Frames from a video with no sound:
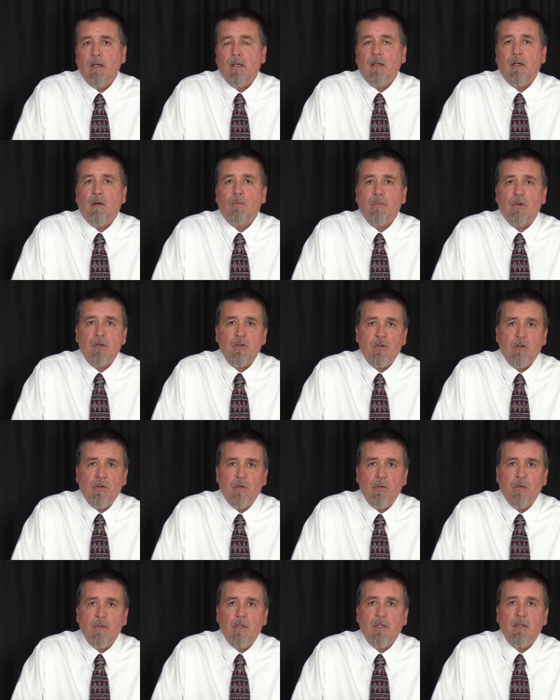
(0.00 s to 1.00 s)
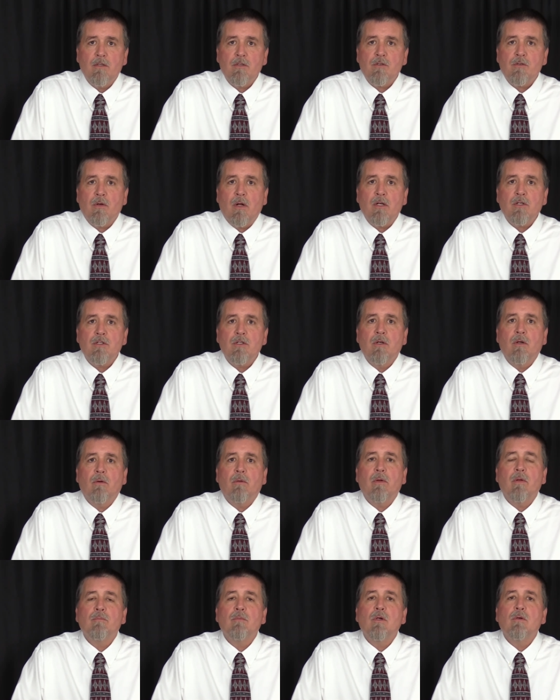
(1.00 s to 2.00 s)
Number two, the destruction or
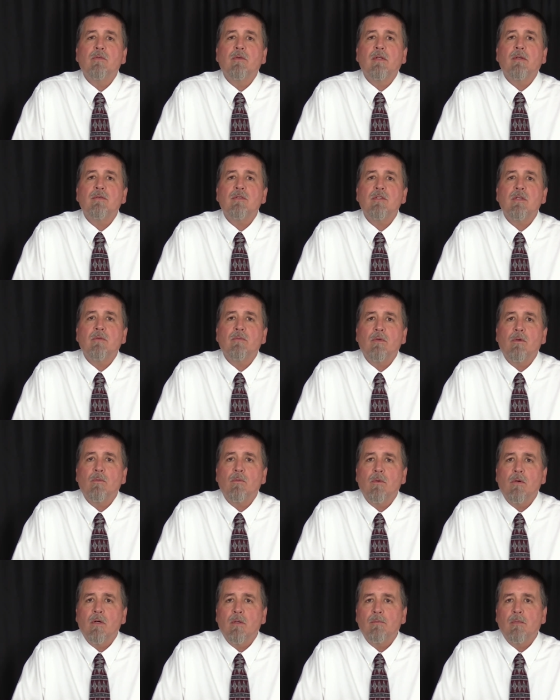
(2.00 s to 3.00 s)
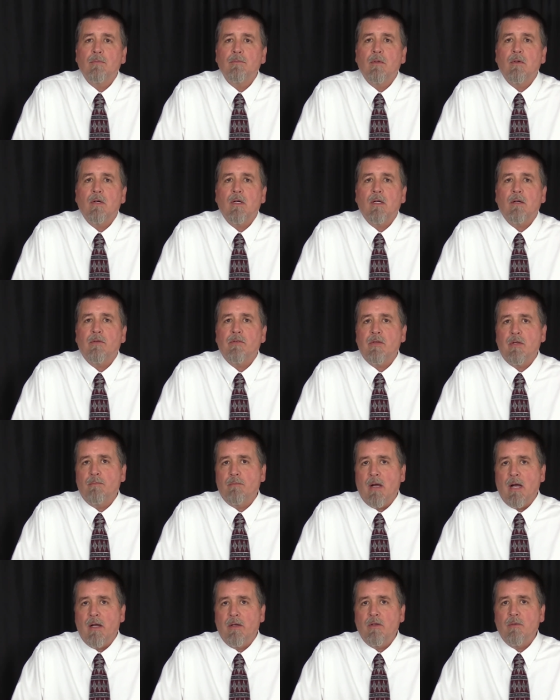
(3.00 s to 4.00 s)
removal of Civil War memorials and
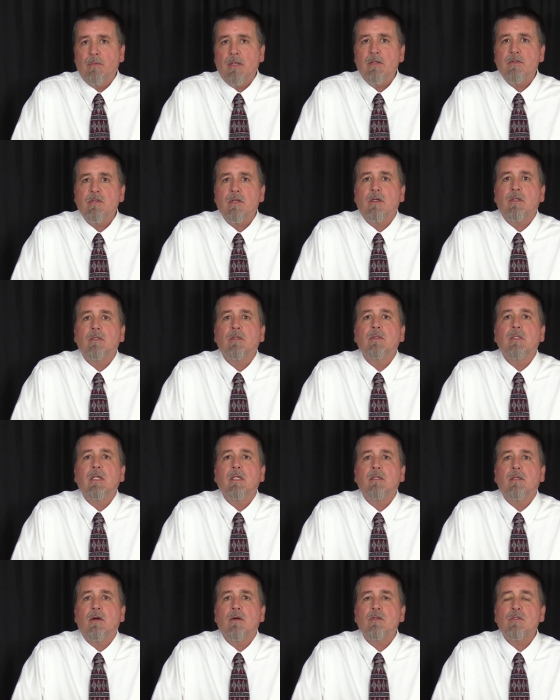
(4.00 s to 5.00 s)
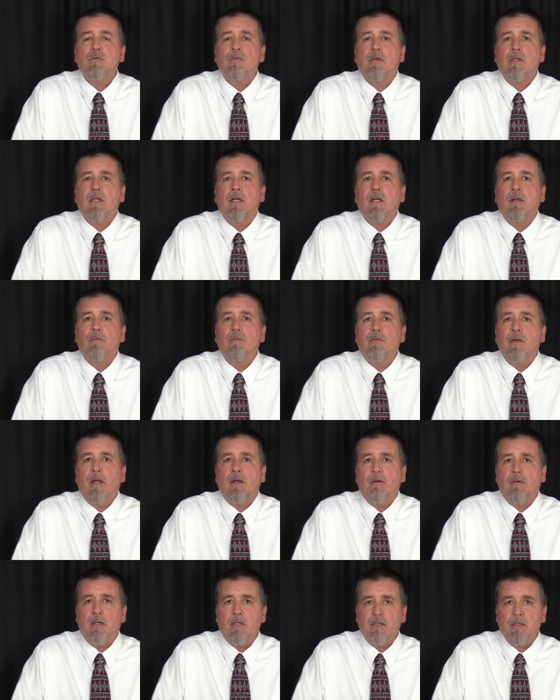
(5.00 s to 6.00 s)
monuments, including those for the
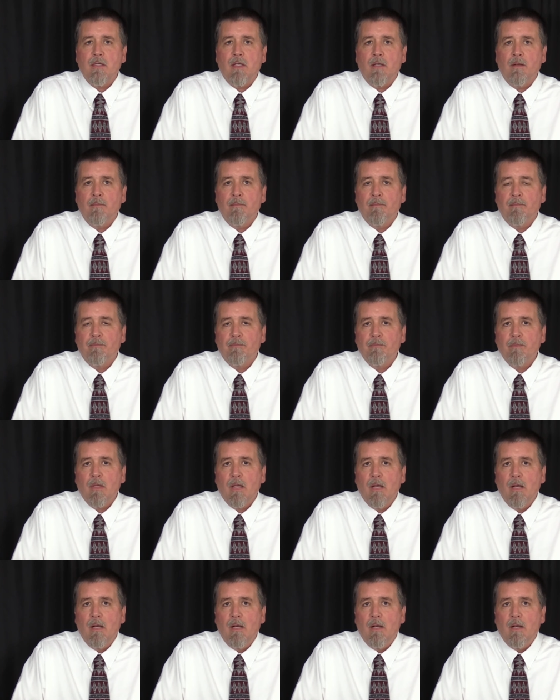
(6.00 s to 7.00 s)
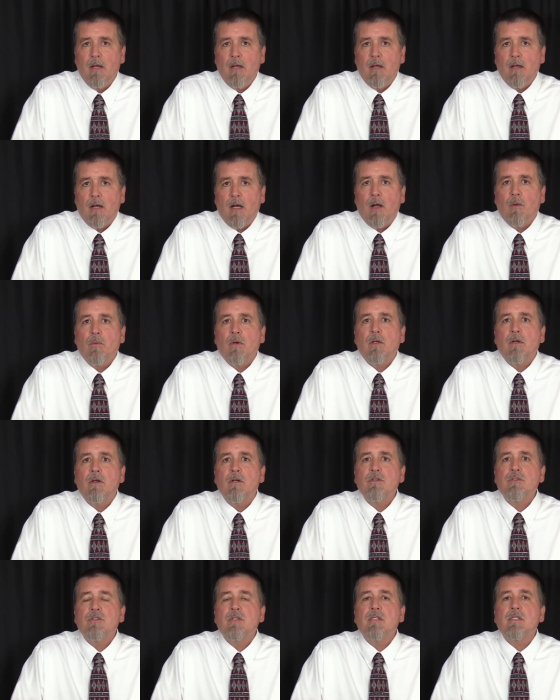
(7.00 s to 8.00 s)
Confederacy. I will
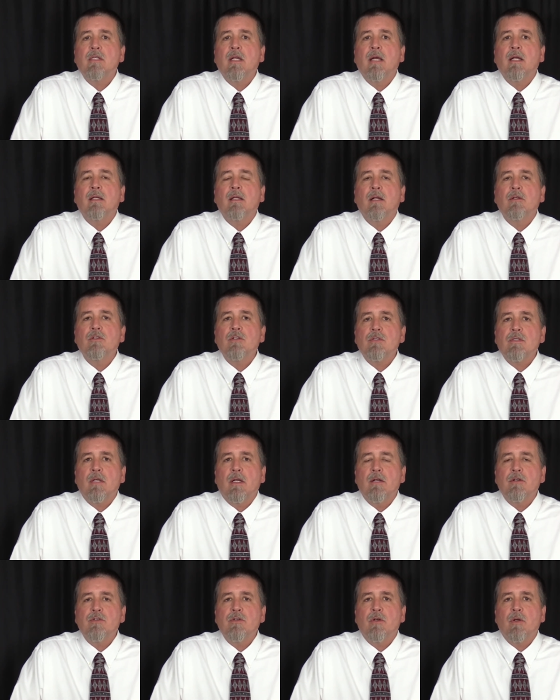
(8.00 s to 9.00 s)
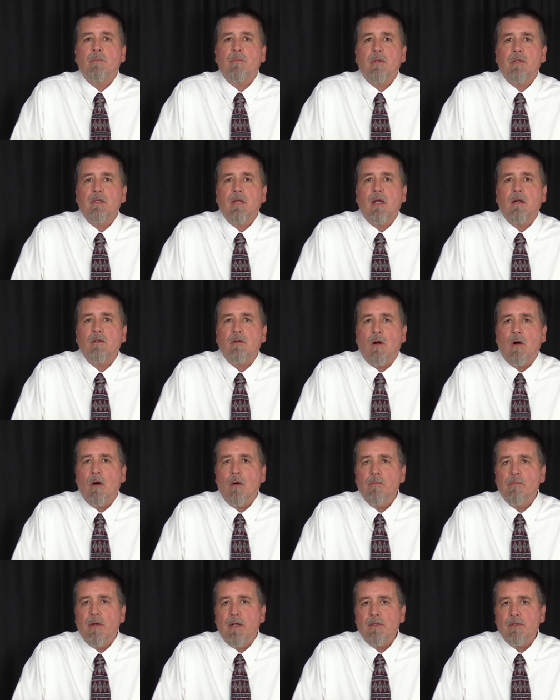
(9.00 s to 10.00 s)
urge the state legislature to protect
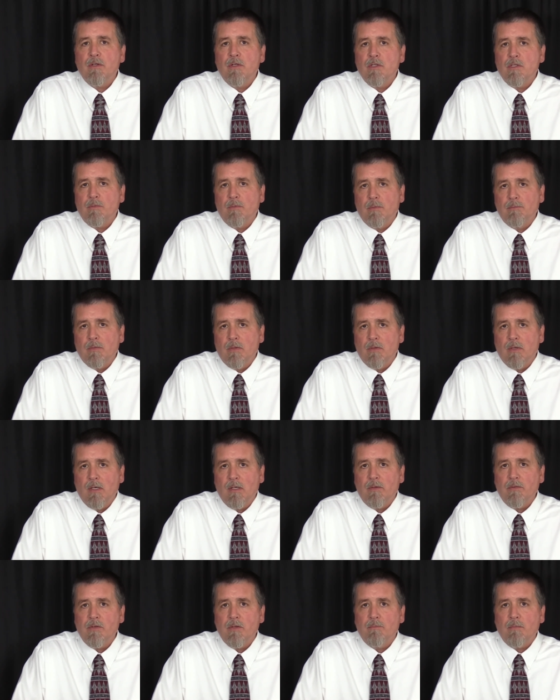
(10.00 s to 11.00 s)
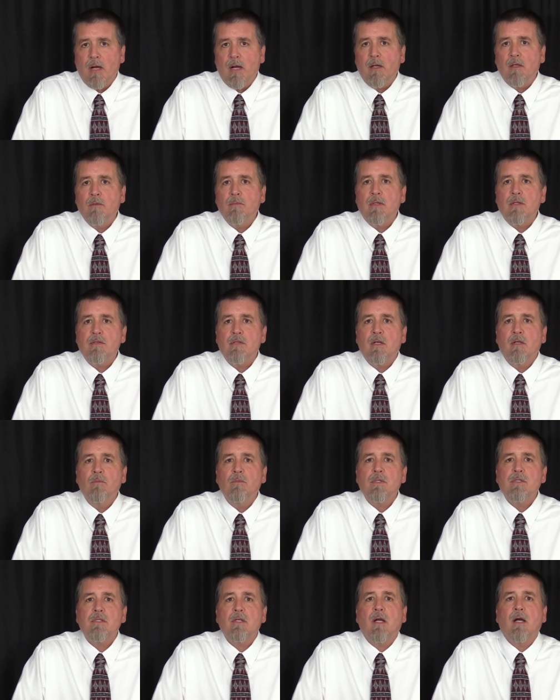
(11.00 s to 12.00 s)
all veterans' memorials and monuments in
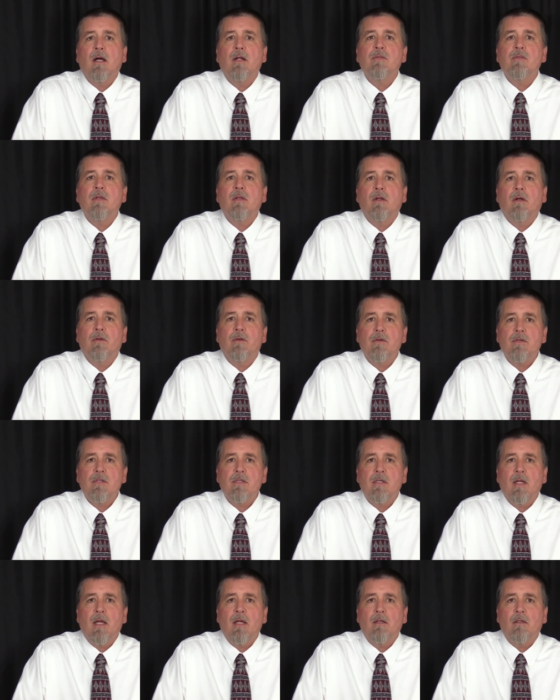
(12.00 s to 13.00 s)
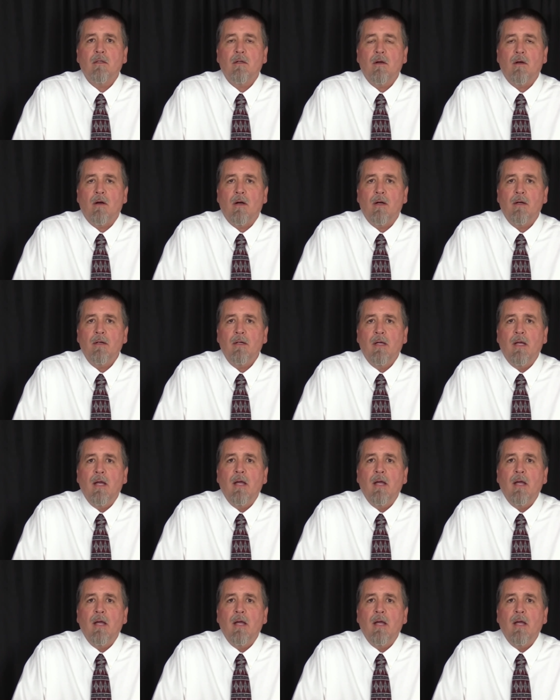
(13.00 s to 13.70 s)
Wisconsin under state law